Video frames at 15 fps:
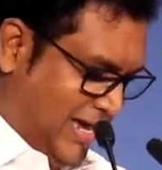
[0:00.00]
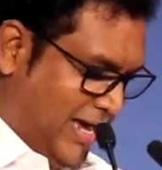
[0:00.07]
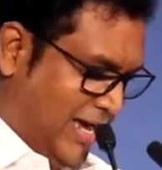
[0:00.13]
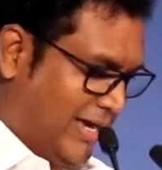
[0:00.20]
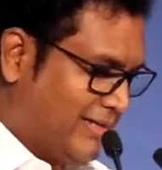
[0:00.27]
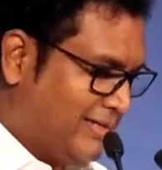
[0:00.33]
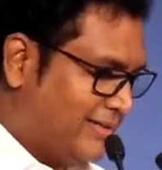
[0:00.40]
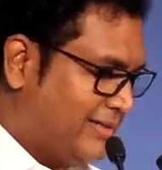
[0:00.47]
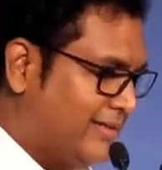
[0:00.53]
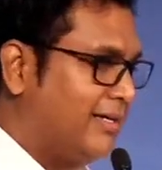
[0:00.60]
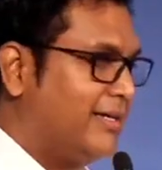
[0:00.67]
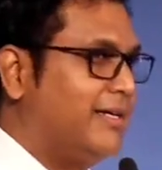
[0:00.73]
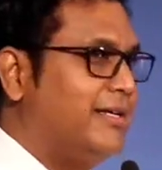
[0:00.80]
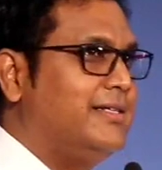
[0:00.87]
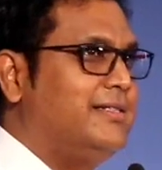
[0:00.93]
As
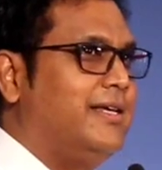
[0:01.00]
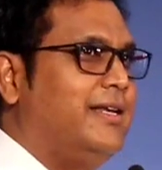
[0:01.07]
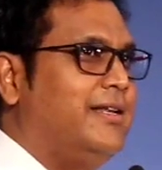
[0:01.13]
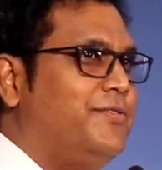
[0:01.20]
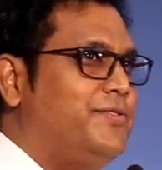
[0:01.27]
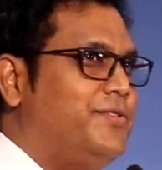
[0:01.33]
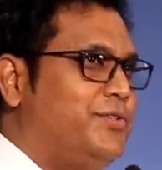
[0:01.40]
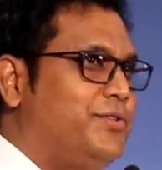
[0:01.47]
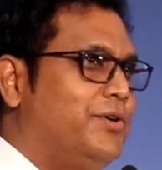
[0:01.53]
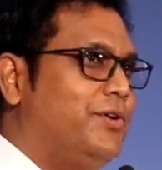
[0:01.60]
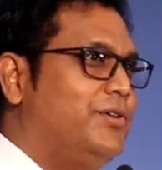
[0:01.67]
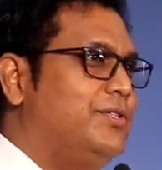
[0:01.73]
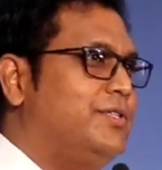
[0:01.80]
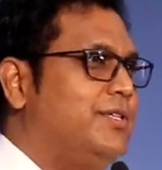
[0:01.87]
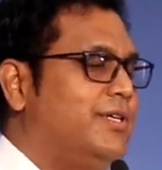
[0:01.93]
uh, ZF
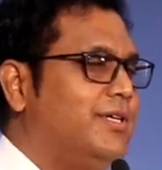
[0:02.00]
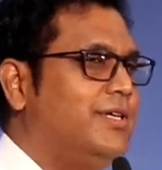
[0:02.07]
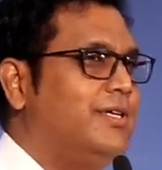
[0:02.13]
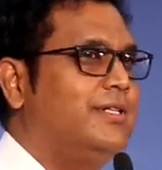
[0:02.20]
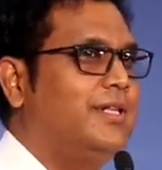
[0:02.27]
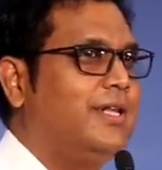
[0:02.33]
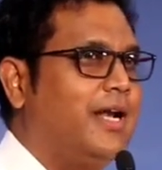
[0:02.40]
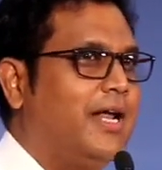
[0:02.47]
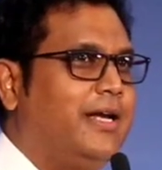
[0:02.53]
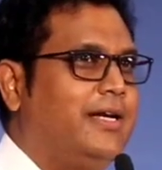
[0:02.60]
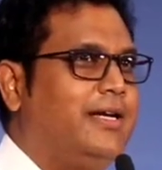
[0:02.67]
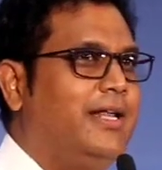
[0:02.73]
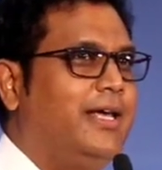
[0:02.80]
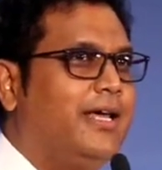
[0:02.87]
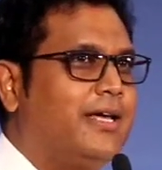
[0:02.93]
chose the
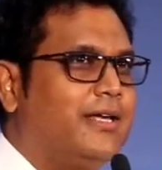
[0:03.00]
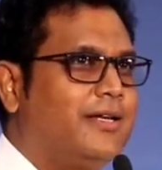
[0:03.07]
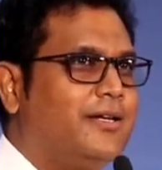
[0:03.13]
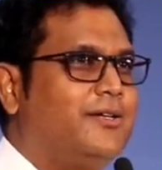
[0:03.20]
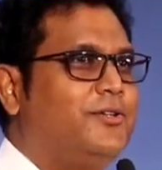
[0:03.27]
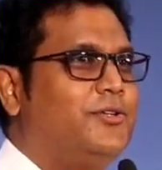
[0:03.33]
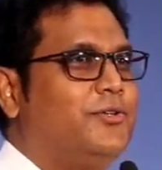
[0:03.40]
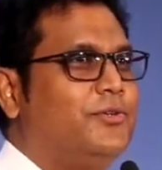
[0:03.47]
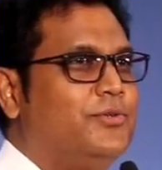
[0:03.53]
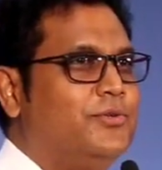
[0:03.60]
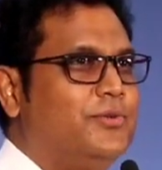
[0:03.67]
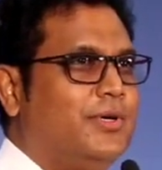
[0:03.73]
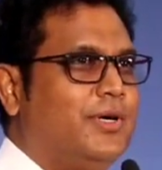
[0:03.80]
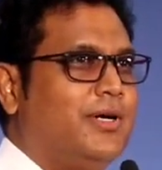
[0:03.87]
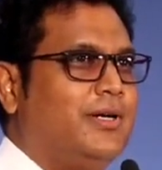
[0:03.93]
right day
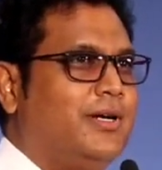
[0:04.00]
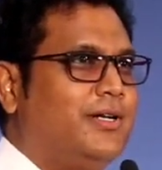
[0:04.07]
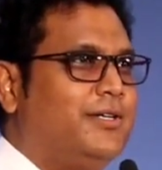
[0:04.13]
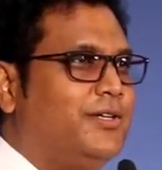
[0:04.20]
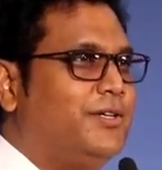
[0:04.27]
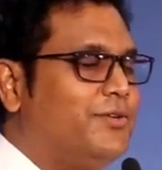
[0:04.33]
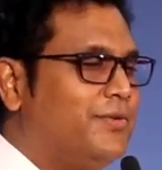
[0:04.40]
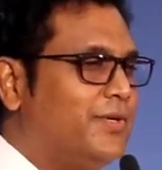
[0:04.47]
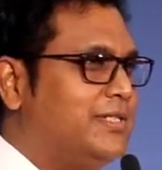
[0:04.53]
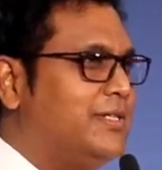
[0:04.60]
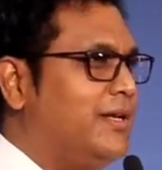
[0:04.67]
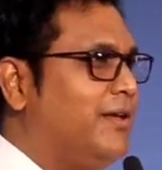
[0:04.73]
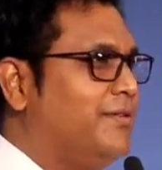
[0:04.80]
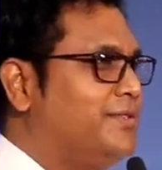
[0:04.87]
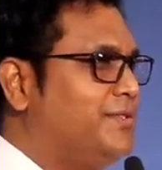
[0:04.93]
to uh, continue its
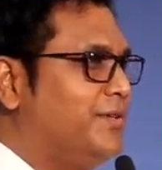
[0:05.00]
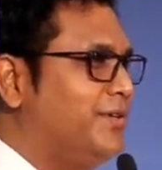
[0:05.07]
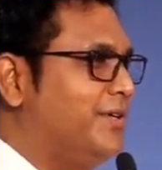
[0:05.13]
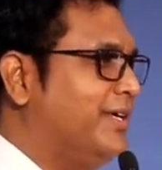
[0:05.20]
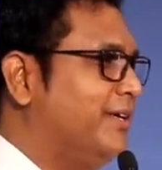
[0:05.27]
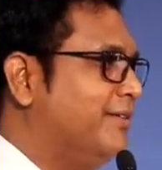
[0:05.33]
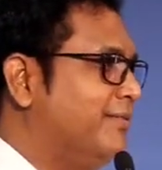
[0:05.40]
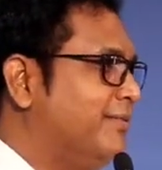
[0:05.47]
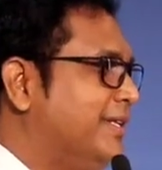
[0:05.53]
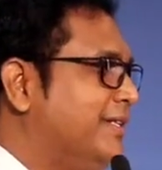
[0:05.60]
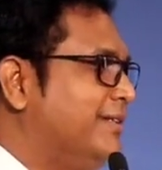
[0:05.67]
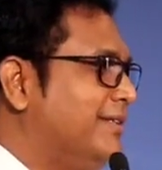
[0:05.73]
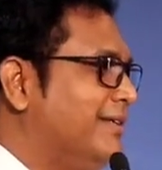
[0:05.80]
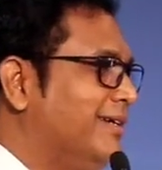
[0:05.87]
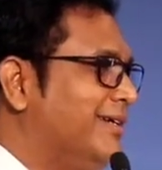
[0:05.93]
love story
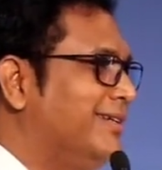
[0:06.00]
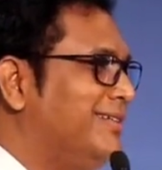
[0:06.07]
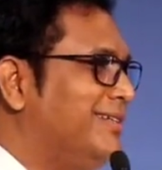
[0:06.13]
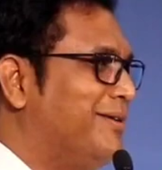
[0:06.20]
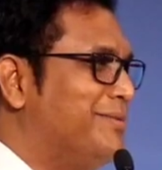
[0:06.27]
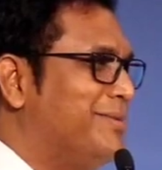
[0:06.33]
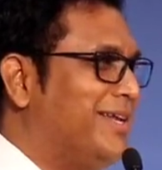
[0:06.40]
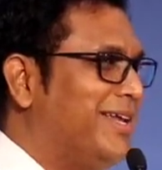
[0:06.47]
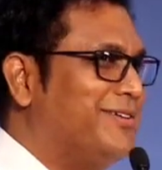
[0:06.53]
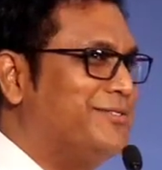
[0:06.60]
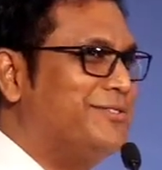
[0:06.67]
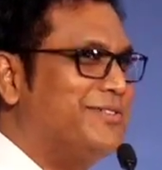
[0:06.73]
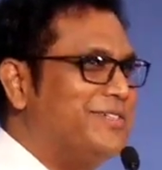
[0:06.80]
with uh, Tamil Nadu.